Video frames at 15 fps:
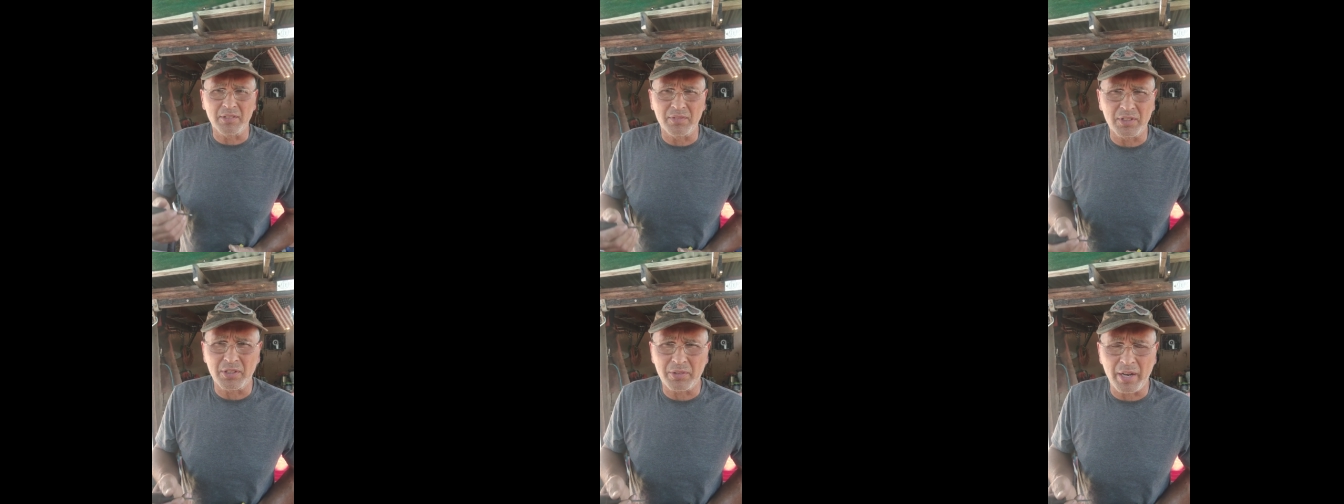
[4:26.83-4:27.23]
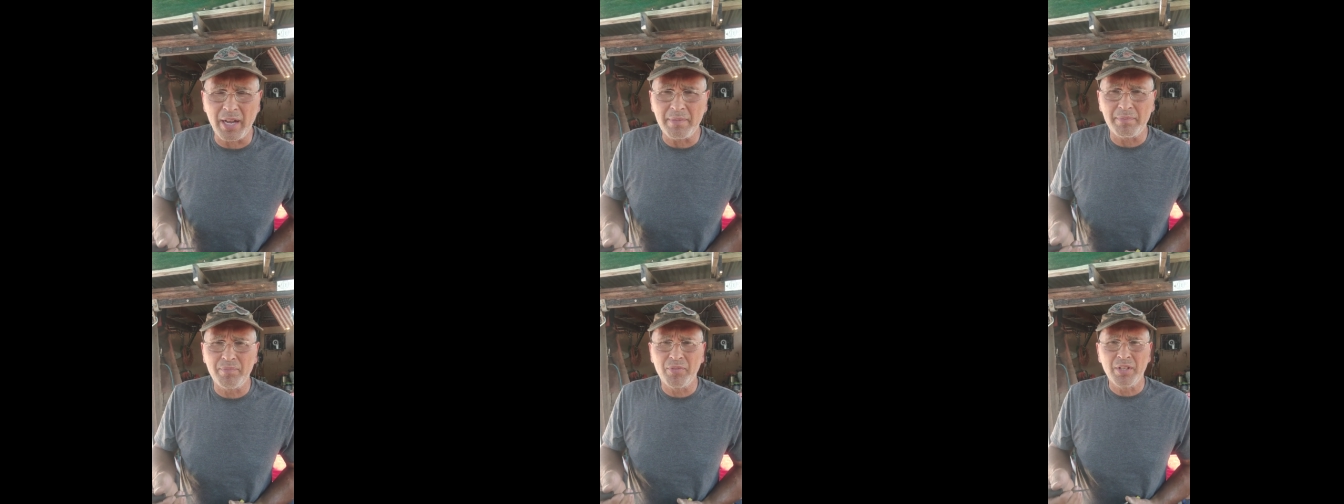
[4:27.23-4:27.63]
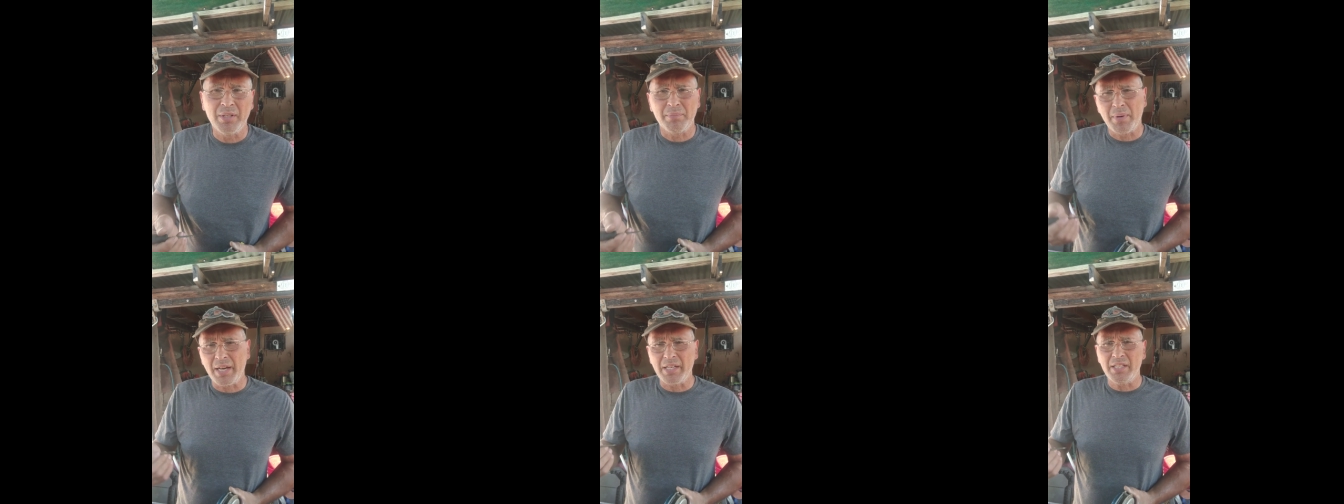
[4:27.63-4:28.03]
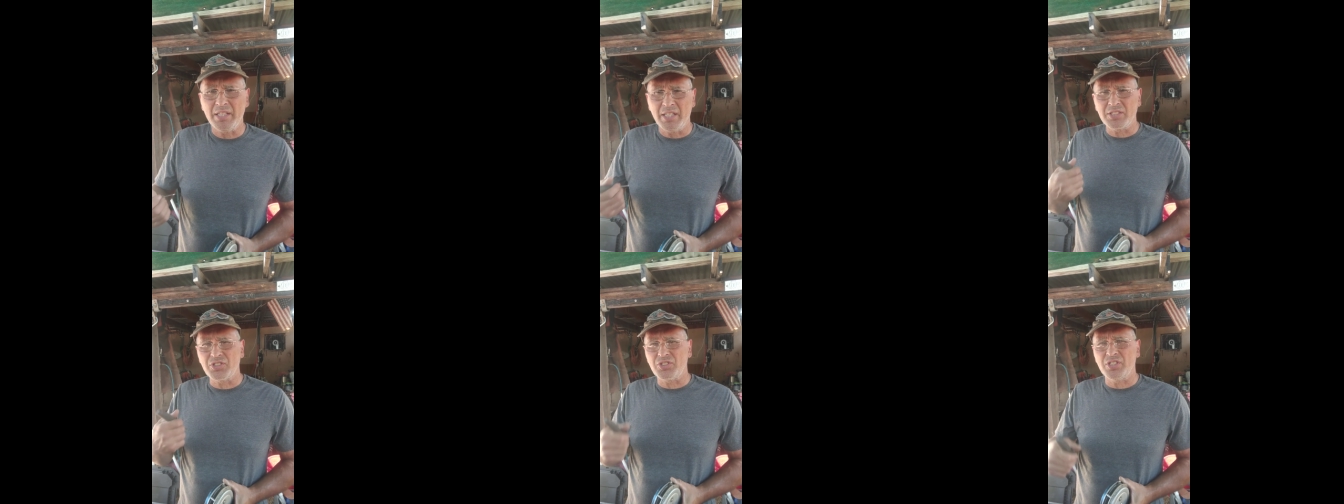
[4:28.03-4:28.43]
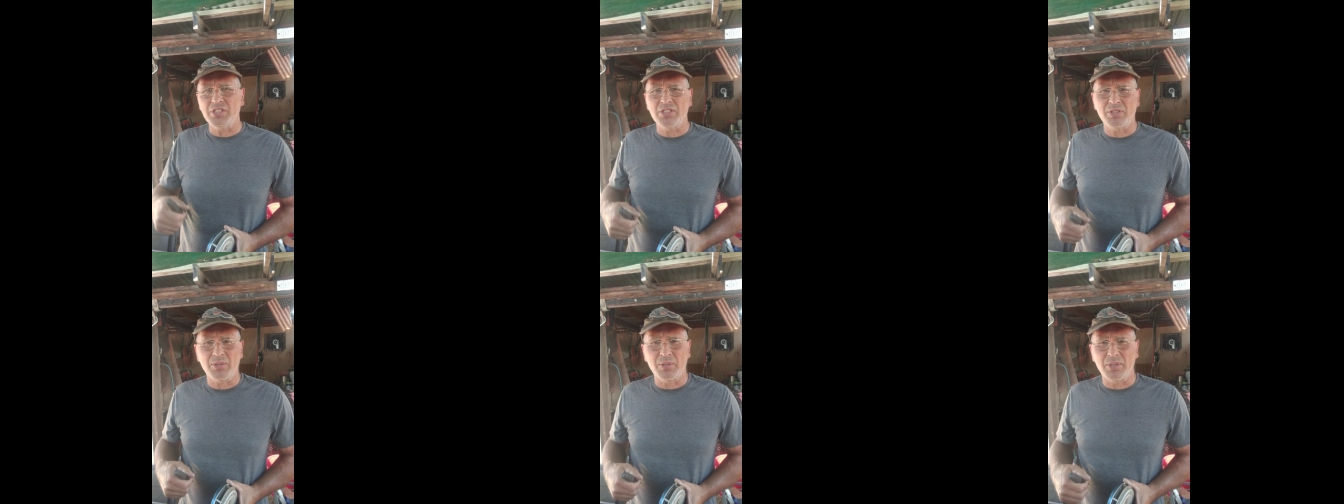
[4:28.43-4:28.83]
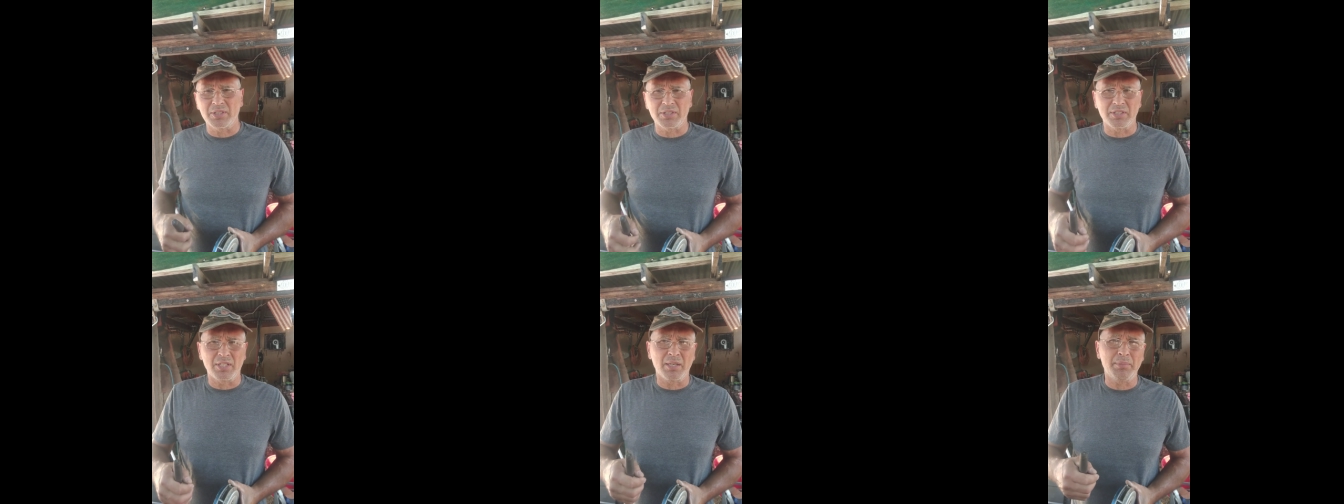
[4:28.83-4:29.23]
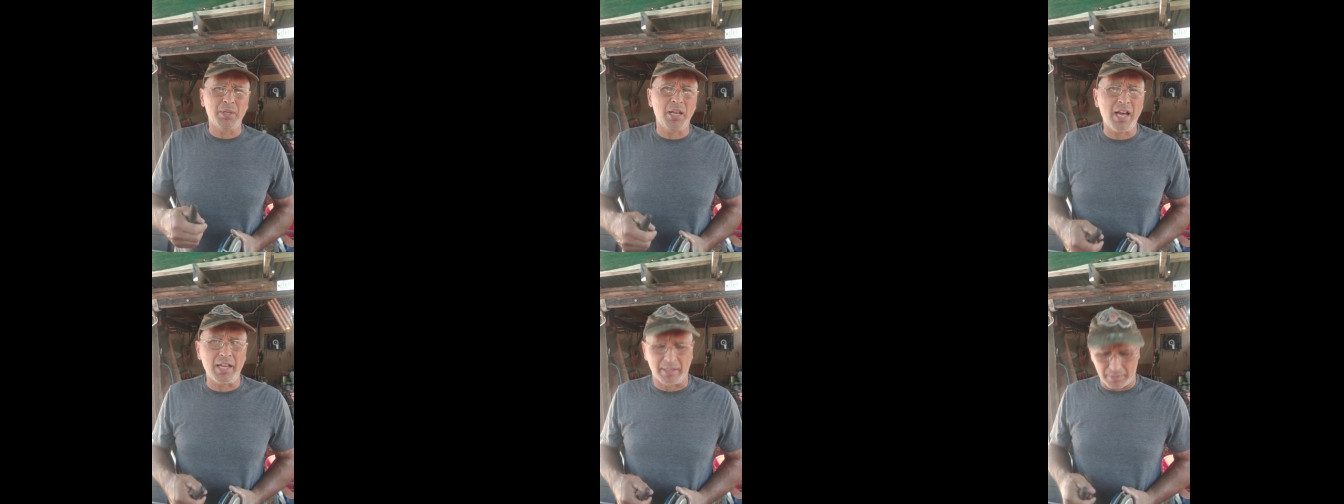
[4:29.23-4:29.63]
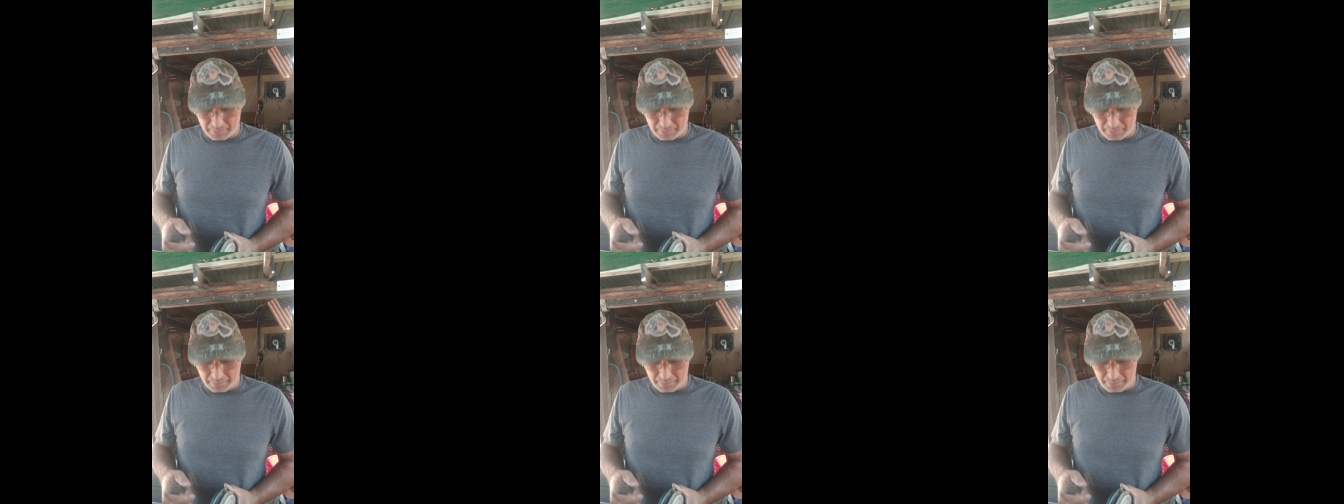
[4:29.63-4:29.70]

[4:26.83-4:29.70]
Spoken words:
give a crap. My ESG score is double O.